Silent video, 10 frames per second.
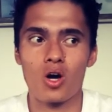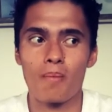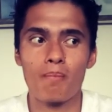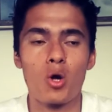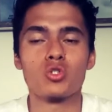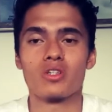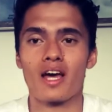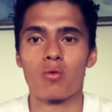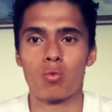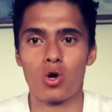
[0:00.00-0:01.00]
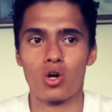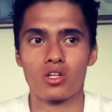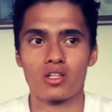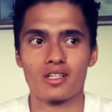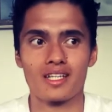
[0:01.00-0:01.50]
most of that
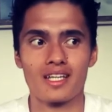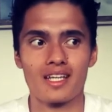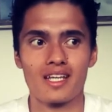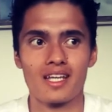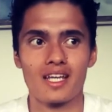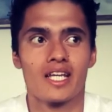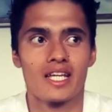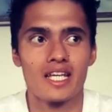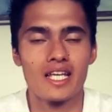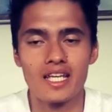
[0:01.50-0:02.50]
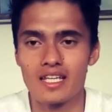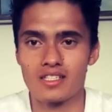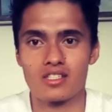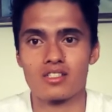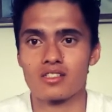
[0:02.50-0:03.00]
work
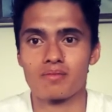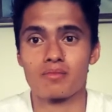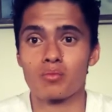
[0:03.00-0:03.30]
is just,